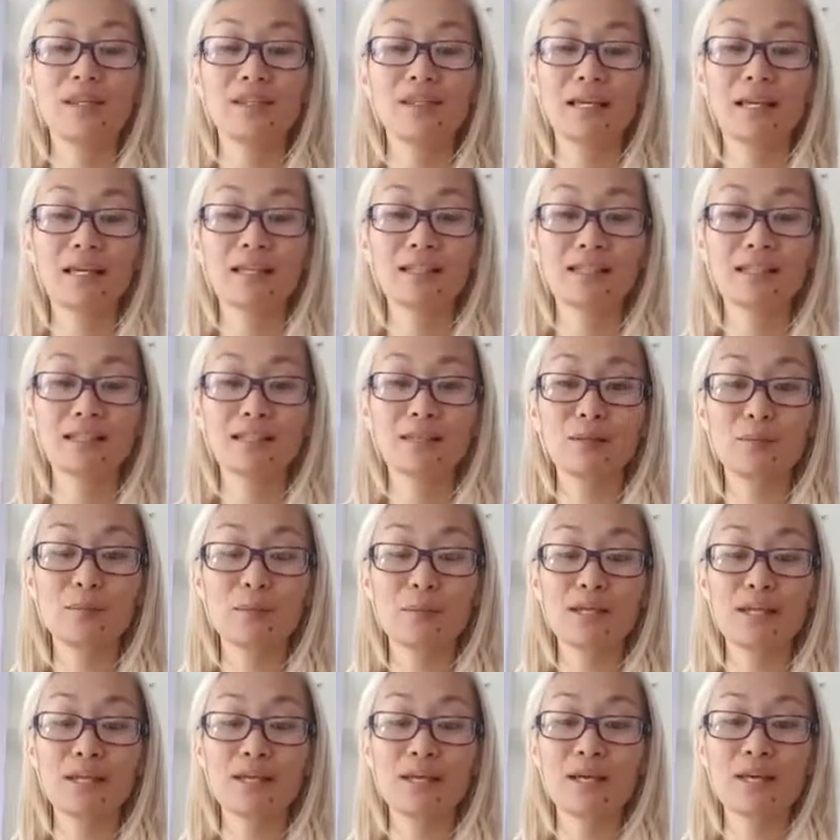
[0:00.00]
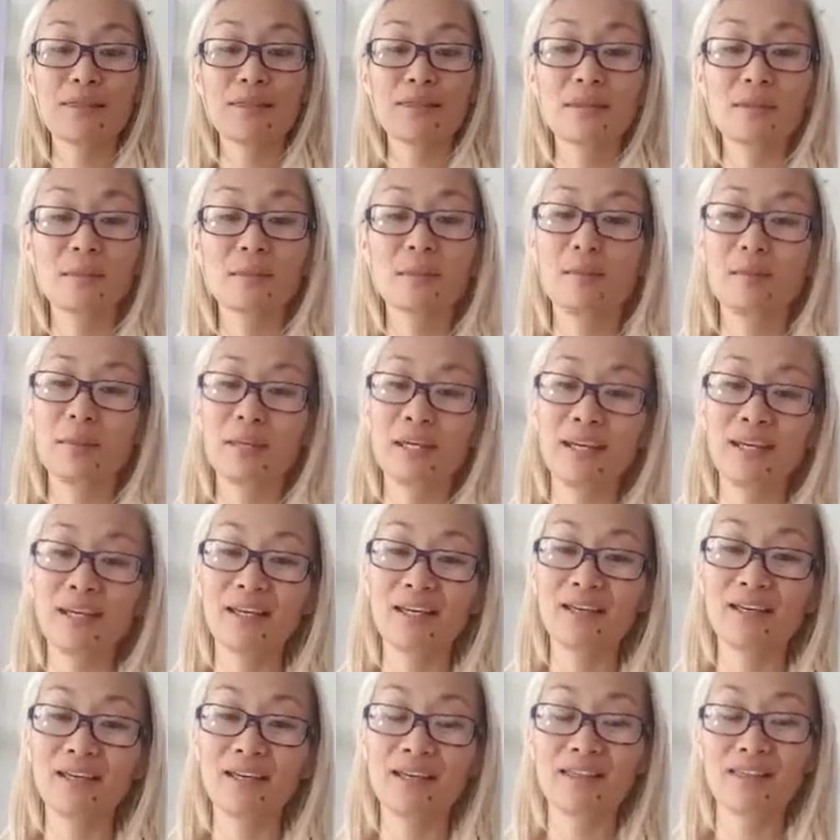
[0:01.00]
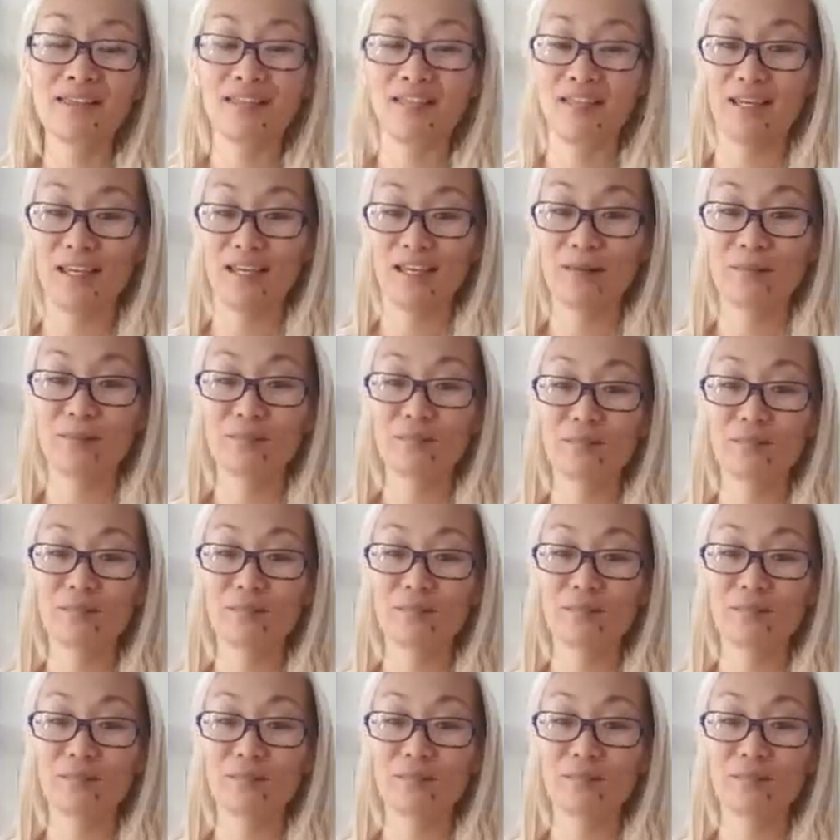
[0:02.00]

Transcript: That's going to be the big thing.